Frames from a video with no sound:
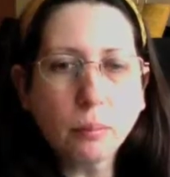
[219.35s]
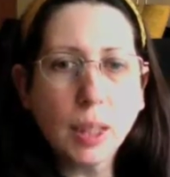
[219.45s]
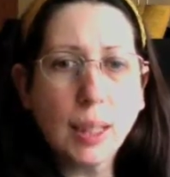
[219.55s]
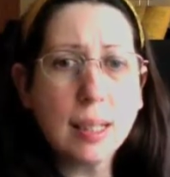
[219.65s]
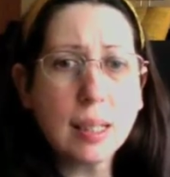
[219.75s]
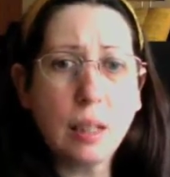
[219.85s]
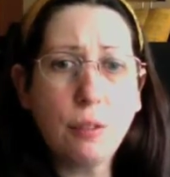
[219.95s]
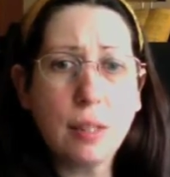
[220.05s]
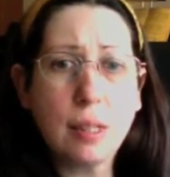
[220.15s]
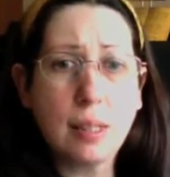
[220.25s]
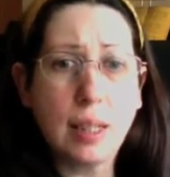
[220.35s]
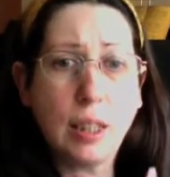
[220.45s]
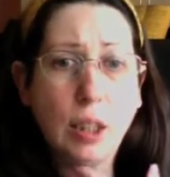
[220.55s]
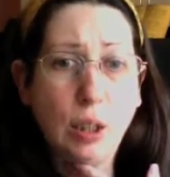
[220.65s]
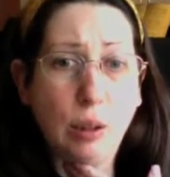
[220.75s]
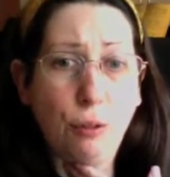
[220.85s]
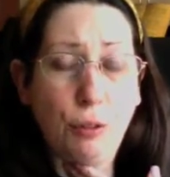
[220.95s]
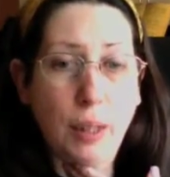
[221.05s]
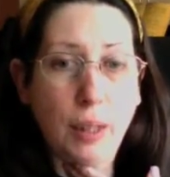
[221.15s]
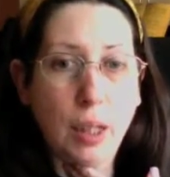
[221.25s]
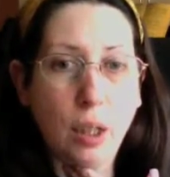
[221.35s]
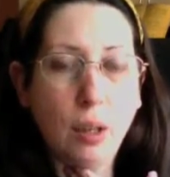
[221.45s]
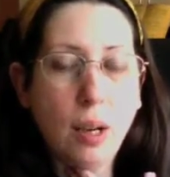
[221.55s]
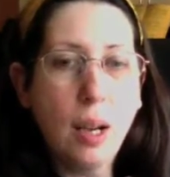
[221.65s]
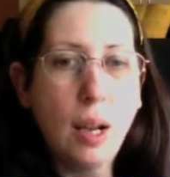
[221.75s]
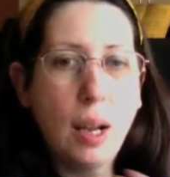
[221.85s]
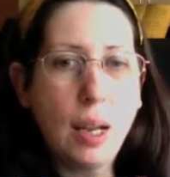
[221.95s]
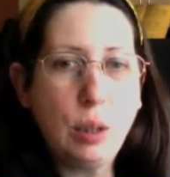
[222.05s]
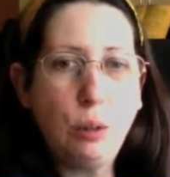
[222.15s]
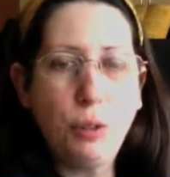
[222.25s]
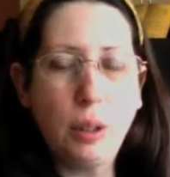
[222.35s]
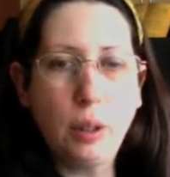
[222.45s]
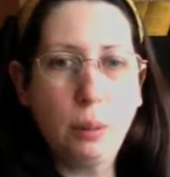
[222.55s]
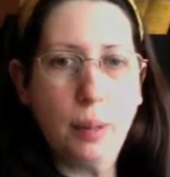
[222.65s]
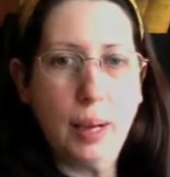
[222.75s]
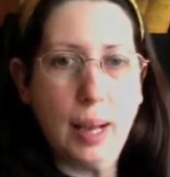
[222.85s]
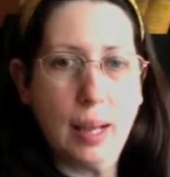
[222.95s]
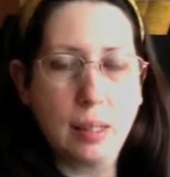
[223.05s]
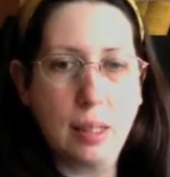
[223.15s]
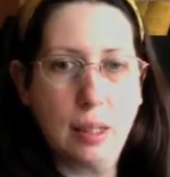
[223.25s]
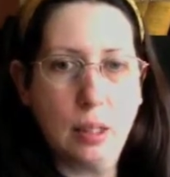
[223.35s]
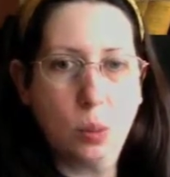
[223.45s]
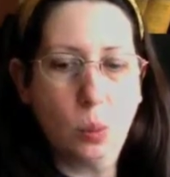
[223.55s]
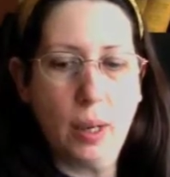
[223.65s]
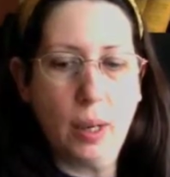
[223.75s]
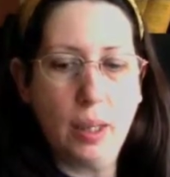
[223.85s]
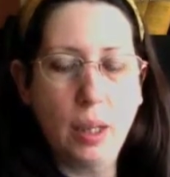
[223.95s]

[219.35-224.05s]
Like I said, if it's acidic, you're going to feel it here. I do feel a little bit of acid in this wine.